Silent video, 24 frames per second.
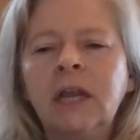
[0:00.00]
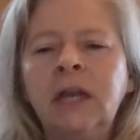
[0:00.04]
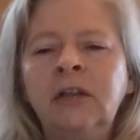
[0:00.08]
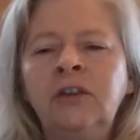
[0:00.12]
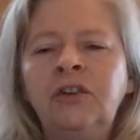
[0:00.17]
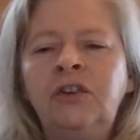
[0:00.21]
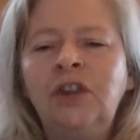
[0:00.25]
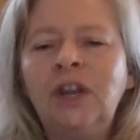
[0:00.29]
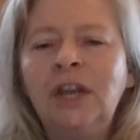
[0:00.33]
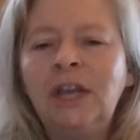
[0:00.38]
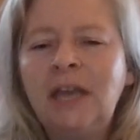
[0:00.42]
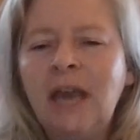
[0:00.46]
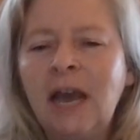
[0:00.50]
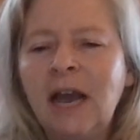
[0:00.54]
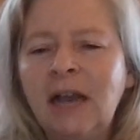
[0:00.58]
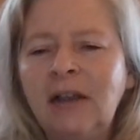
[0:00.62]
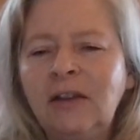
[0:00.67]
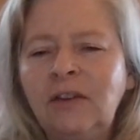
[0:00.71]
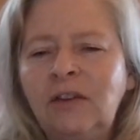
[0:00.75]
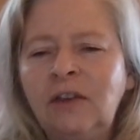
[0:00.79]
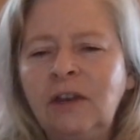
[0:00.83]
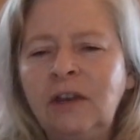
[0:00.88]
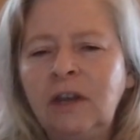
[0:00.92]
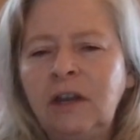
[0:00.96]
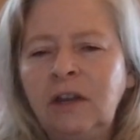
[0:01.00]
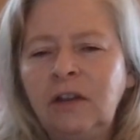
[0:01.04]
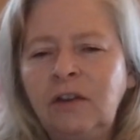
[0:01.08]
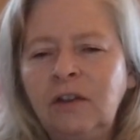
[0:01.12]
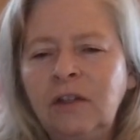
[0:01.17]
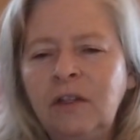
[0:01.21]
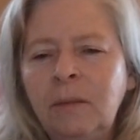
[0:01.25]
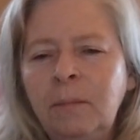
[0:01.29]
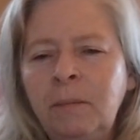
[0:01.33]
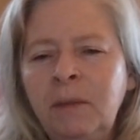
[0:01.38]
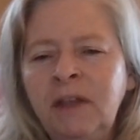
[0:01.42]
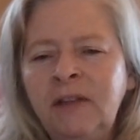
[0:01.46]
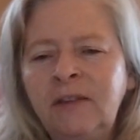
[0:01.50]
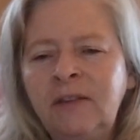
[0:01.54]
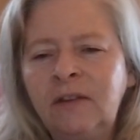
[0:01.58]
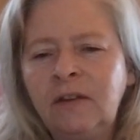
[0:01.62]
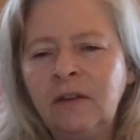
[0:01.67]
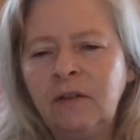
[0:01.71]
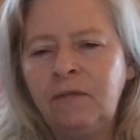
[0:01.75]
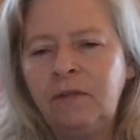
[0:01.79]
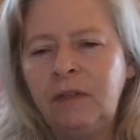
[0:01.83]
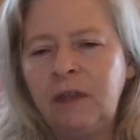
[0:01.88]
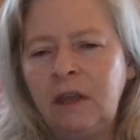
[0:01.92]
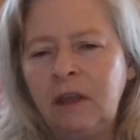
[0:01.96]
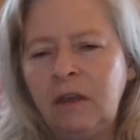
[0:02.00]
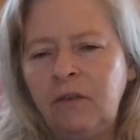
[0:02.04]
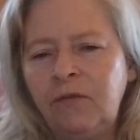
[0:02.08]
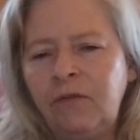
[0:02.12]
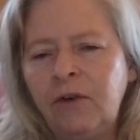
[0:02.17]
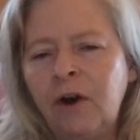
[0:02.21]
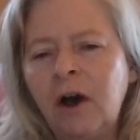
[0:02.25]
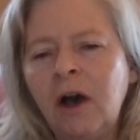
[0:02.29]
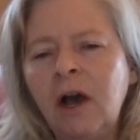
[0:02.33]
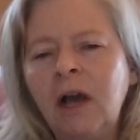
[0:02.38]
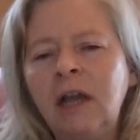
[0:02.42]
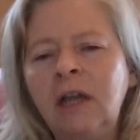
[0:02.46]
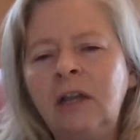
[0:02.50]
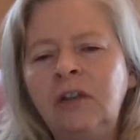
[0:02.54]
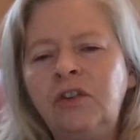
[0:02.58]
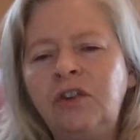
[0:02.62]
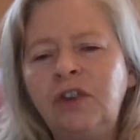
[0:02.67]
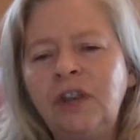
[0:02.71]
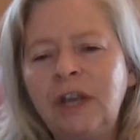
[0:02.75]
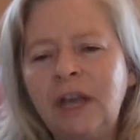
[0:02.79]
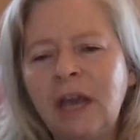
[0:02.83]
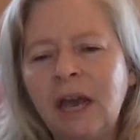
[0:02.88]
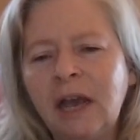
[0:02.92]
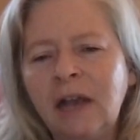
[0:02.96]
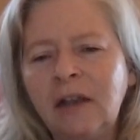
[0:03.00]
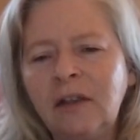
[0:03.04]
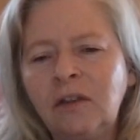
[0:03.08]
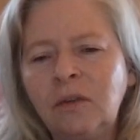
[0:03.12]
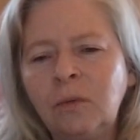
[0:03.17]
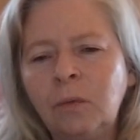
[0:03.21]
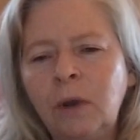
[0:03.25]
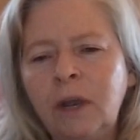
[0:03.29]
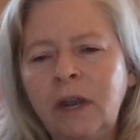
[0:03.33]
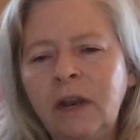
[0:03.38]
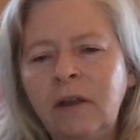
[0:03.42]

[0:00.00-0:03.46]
And she cast it into the midst of the ephah, and she cast the